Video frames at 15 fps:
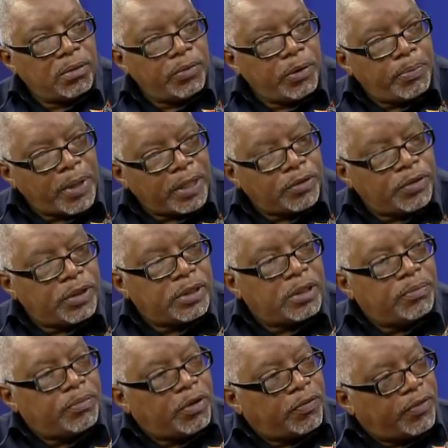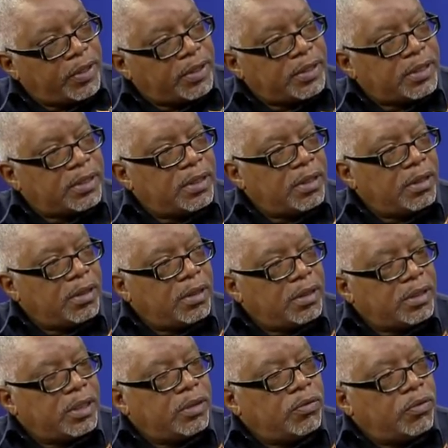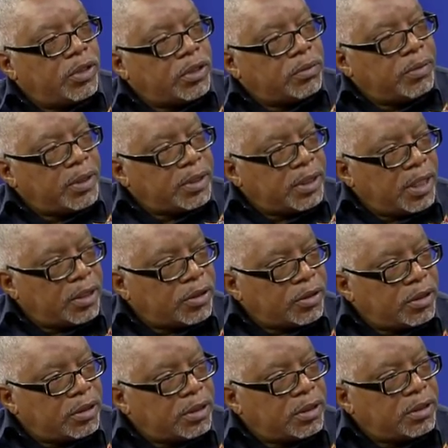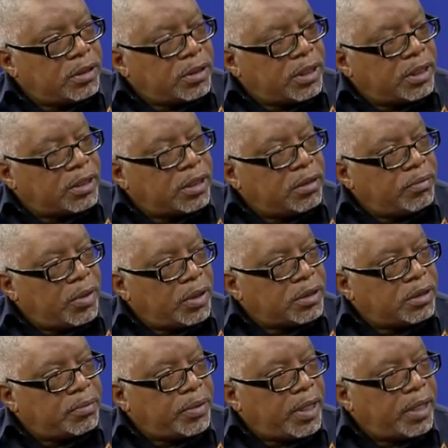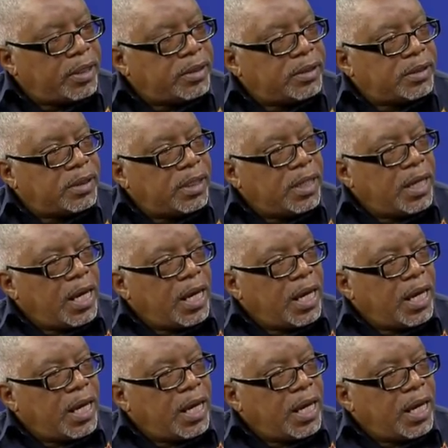repatriating profits to enrich multinationals, in the case of the bulk suppliers,